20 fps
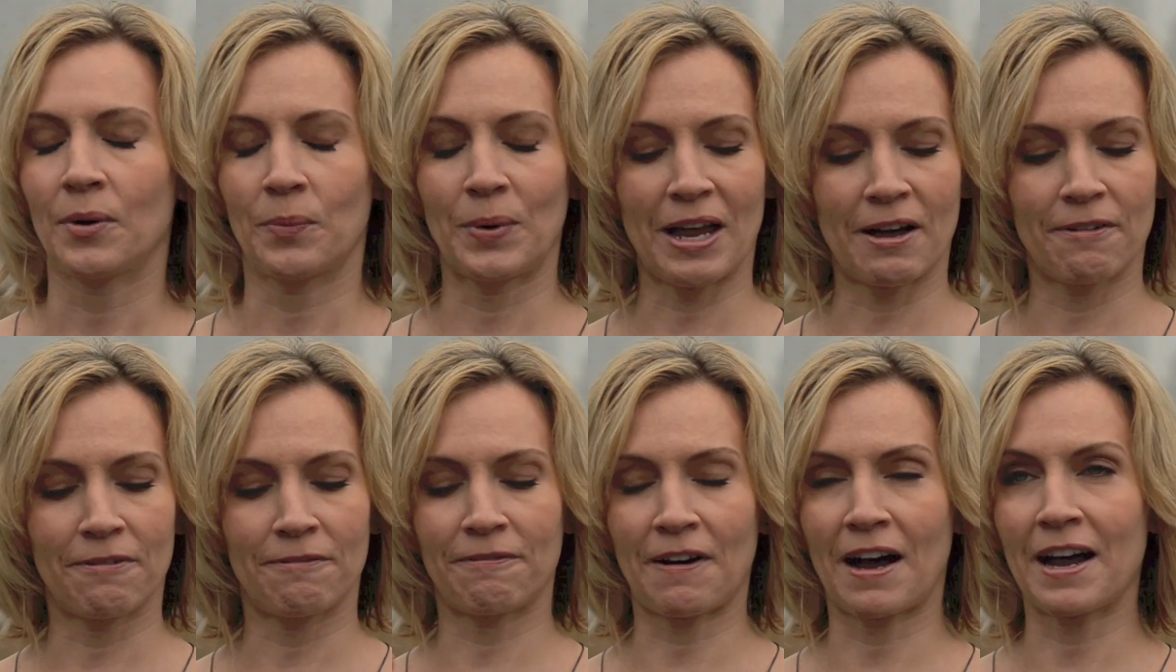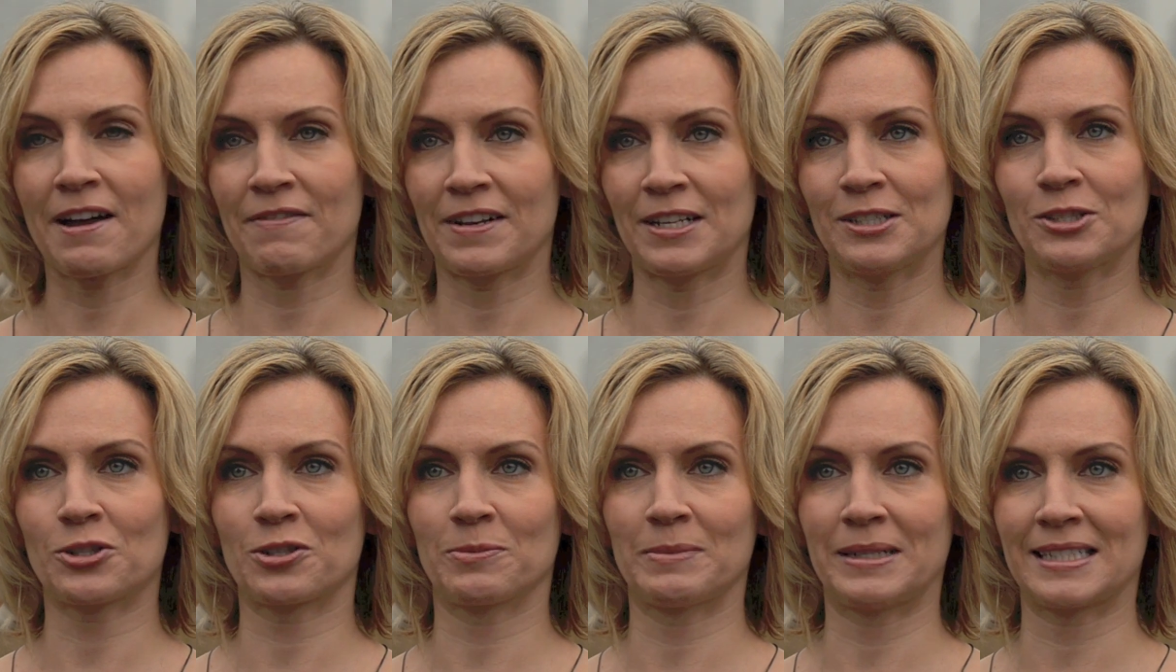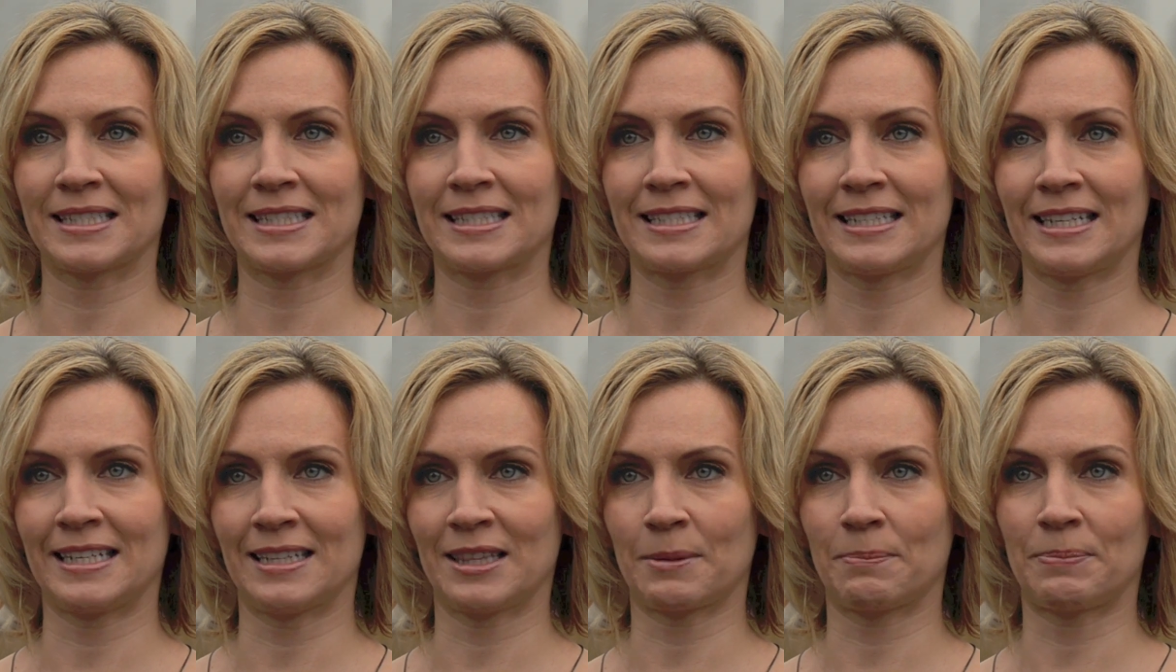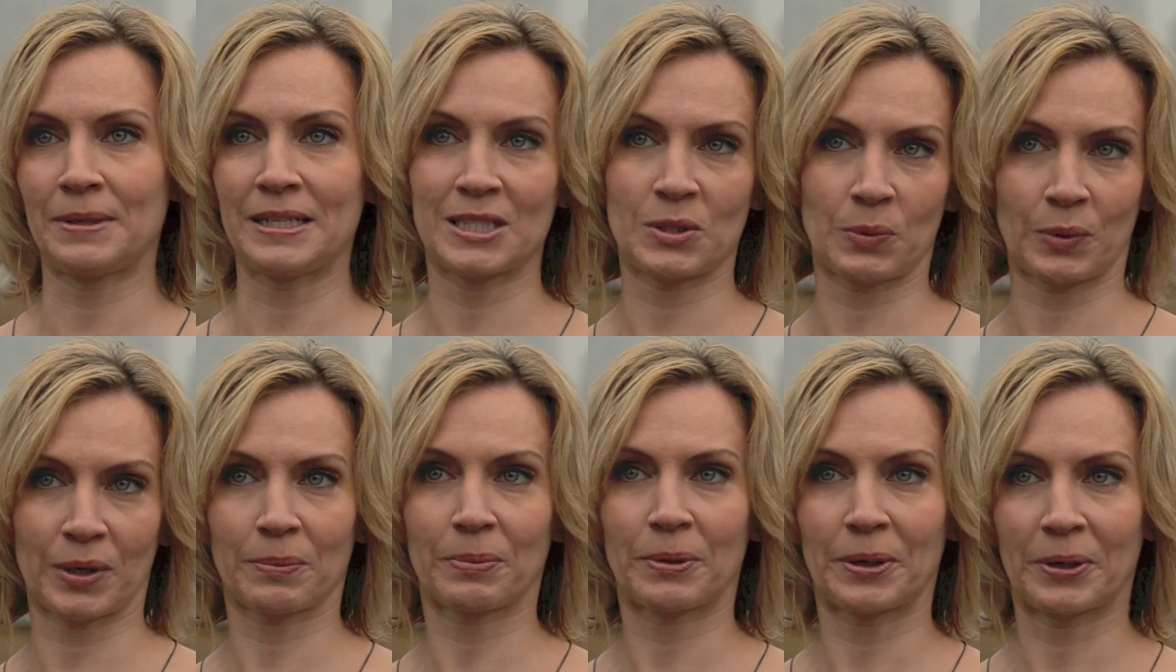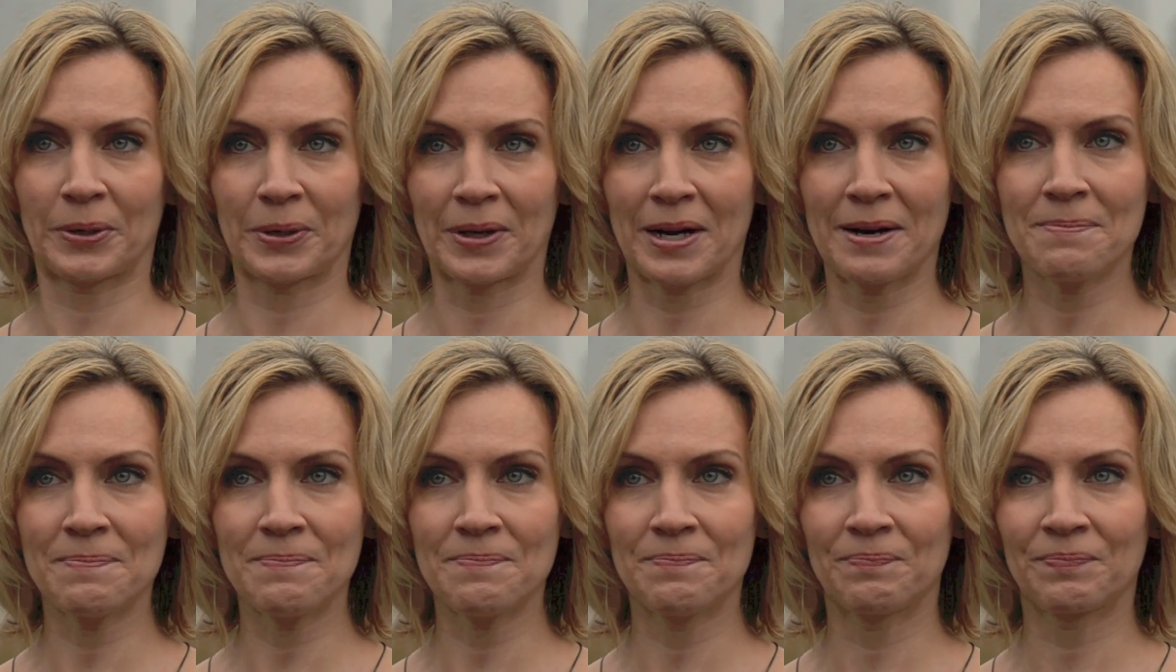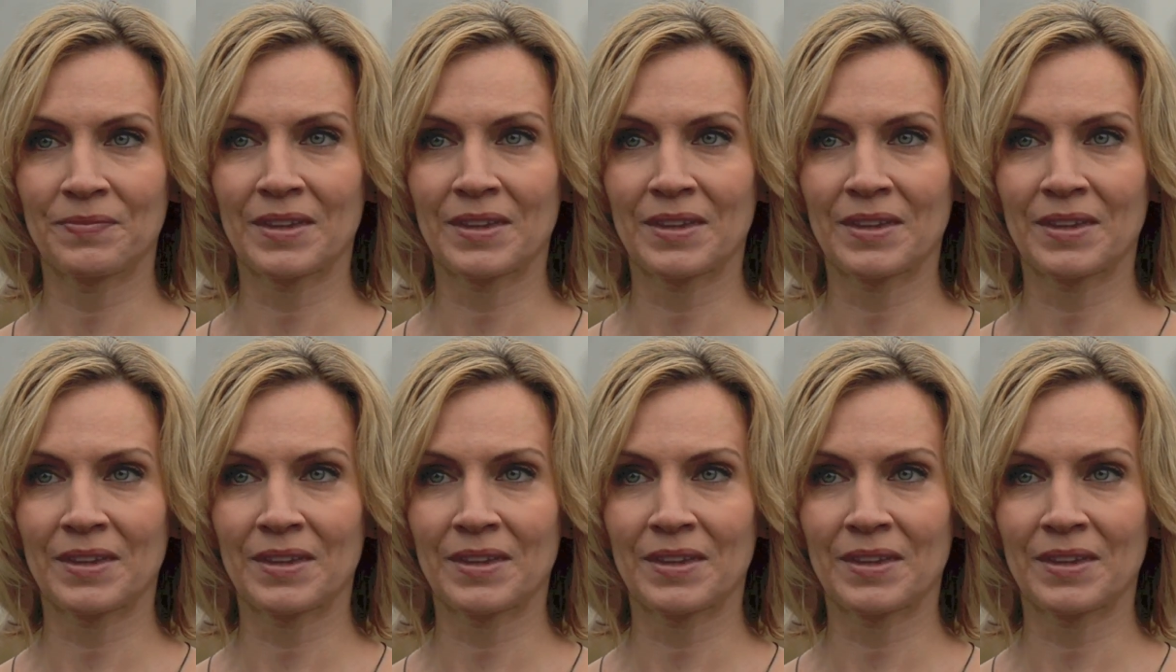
We have five instruments in the Beats Work program.